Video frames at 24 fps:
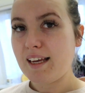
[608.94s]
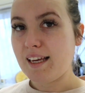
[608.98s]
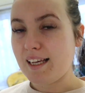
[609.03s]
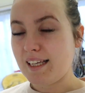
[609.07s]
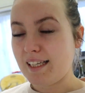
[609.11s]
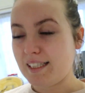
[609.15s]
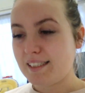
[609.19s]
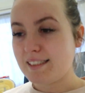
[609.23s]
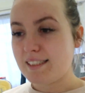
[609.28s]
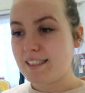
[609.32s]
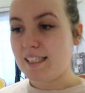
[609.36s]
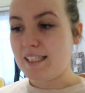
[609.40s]

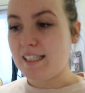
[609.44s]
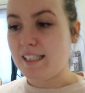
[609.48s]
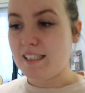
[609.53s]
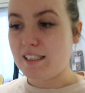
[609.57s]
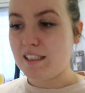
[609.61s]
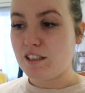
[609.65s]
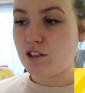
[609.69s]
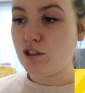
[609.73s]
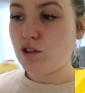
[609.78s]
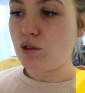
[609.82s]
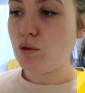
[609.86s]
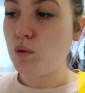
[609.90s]
It
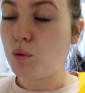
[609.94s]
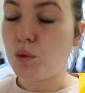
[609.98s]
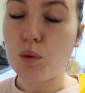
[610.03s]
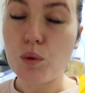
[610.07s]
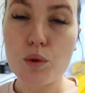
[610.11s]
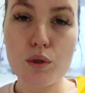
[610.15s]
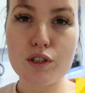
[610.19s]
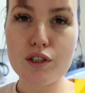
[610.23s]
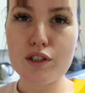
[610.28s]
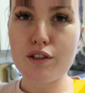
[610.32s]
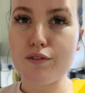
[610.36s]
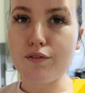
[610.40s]
is
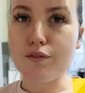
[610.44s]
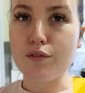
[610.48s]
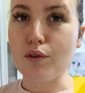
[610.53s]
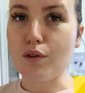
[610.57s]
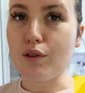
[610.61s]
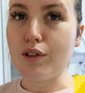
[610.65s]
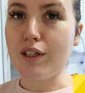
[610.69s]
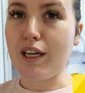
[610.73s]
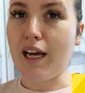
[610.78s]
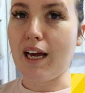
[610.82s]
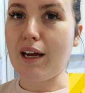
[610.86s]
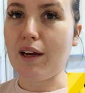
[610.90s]
quarter to
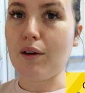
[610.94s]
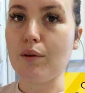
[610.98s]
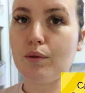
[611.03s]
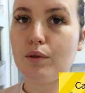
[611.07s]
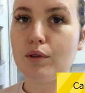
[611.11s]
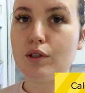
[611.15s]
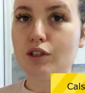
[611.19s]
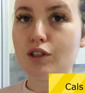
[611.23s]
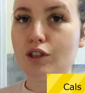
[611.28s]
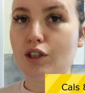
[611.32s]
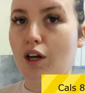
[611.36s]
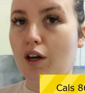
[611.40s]
four
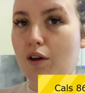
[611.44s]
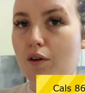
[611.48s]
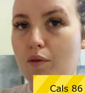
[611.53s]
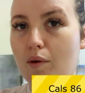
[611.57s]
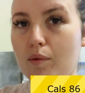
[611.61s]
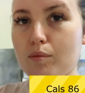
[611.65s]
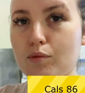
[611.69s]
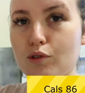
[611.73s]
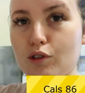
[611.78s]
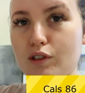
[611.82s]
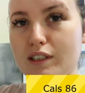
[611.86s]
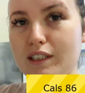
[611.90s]
now, so
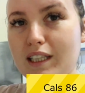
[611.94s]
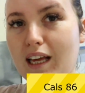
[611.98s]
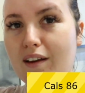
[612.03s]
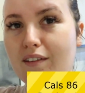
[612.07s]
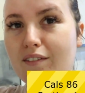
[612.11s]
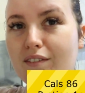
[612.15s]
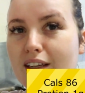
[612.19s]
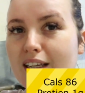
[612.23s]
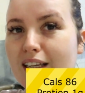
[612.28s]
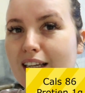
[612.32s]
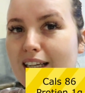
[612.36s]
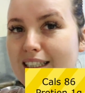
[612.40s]
I'm just
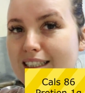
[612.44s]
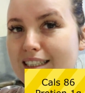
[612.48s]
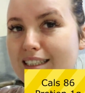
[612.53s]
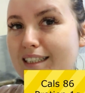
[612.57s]
having a